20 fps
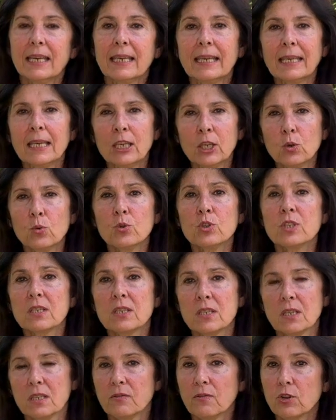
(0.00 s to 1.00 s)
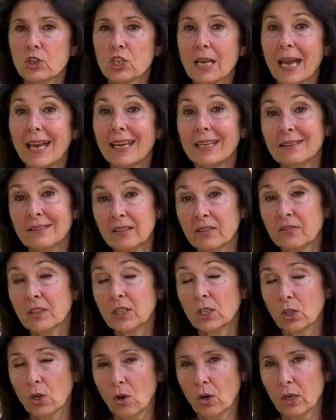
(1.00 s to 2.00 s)
He uses it for
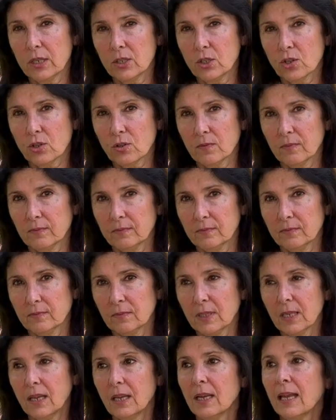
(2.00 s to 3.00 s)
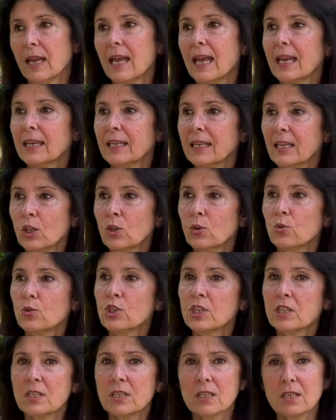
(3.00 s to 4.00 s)
scientific knowledge. And he
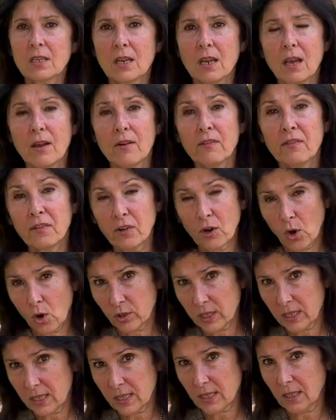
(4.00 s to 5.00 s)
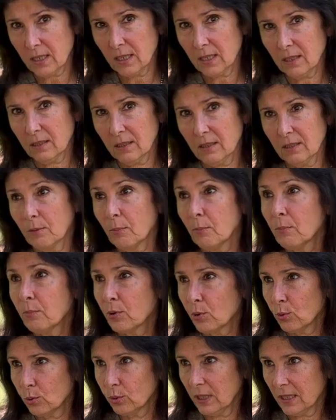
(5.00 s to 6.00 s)
uses phronesis,
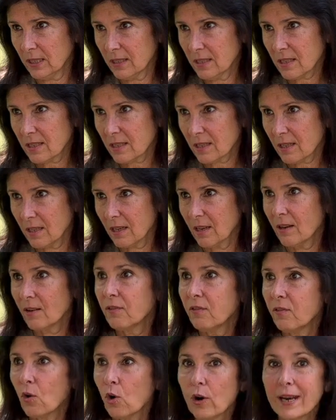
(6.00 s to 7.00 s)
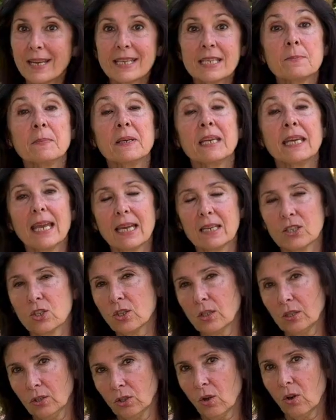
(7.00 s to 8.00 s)
prudence, for
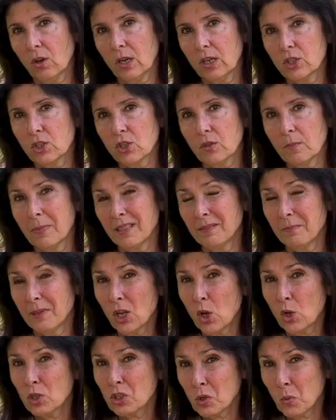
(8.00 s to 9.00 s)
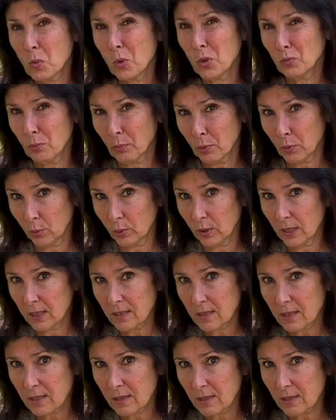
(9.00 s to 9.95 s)
experiential knowledge. But because the word prudence,